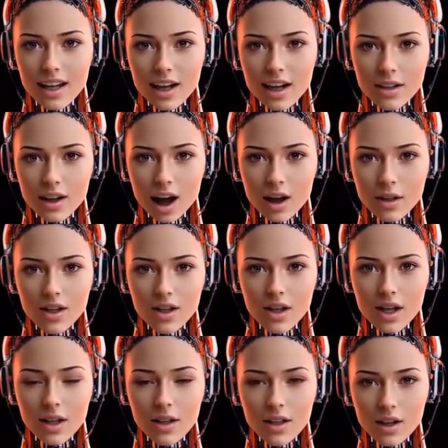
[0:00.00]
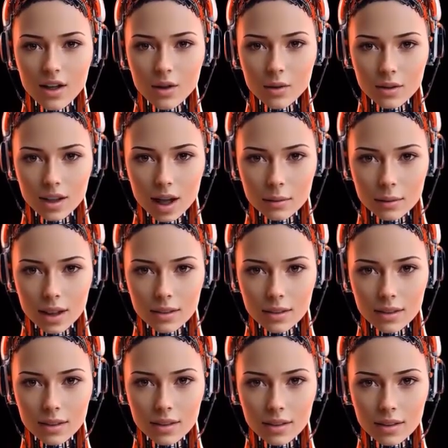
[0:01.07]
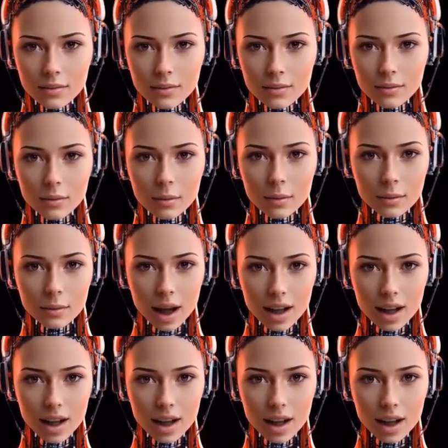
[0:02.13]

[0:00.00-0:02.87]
That treadmill, doing the shimmy in zero gravity,